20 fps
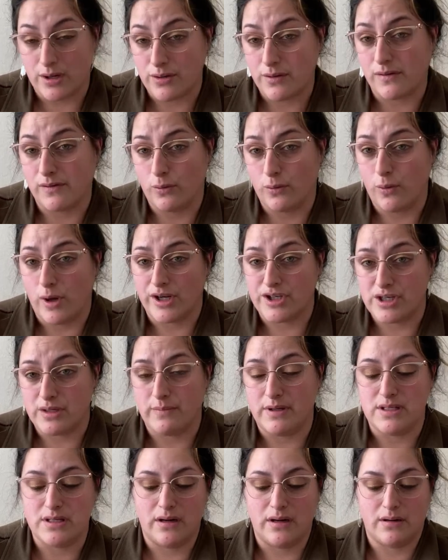You're still watching
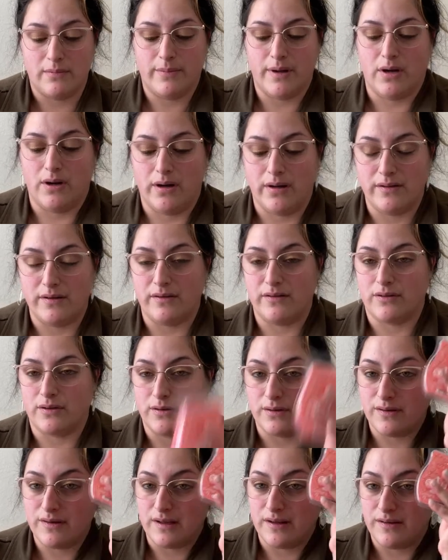me talk about all this
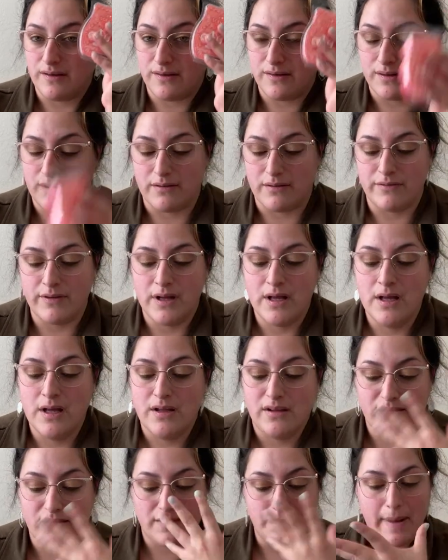good Scentsy stuff,
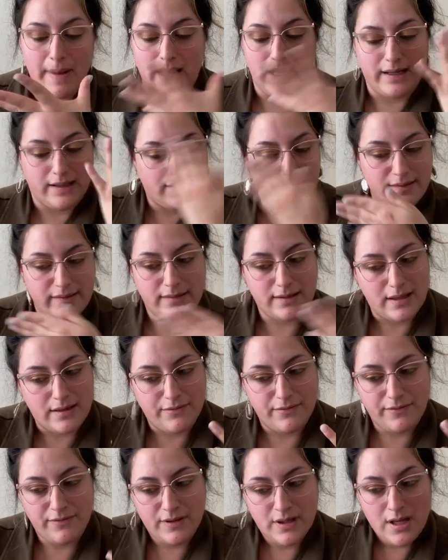smelling
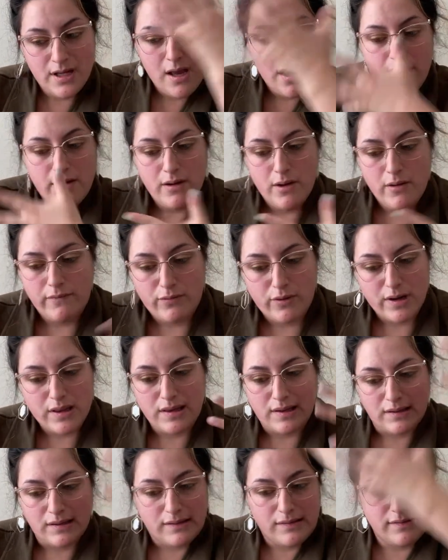stuff for
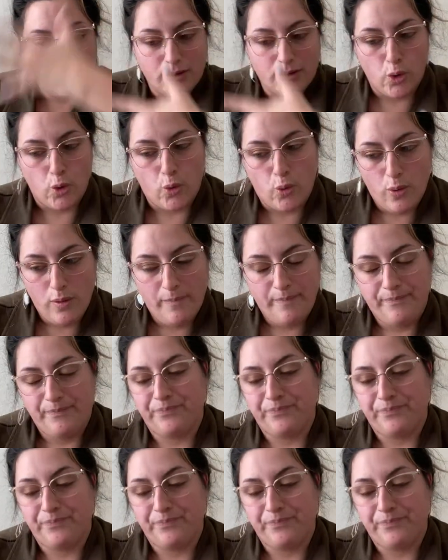the soul.